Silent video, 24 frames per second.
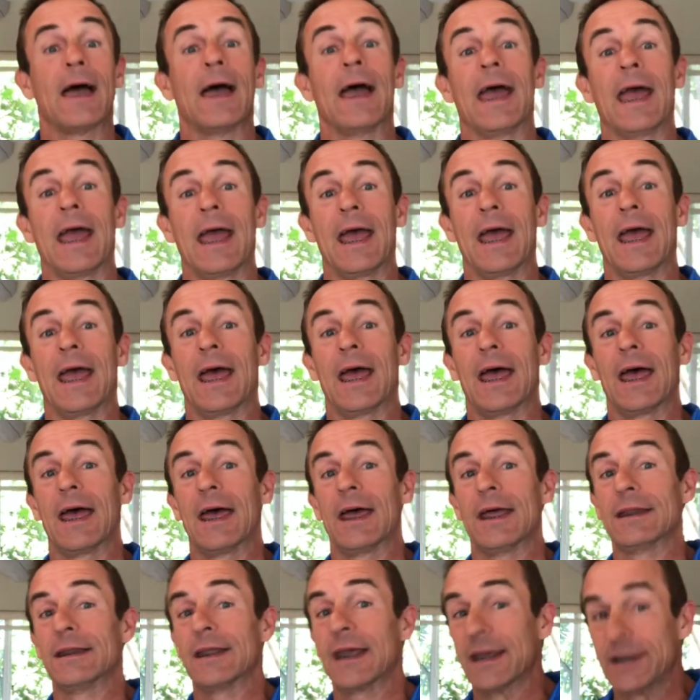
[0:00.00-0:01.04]

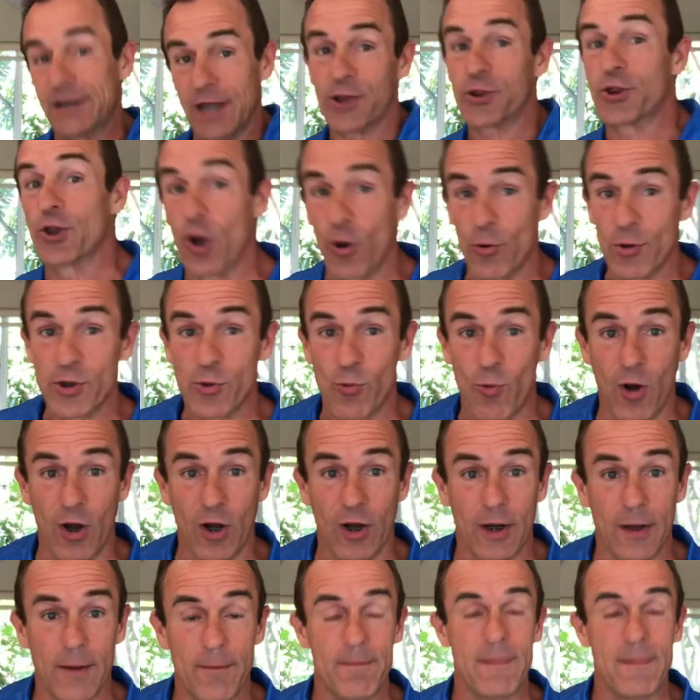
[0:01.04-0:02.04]
And it doesn't always work.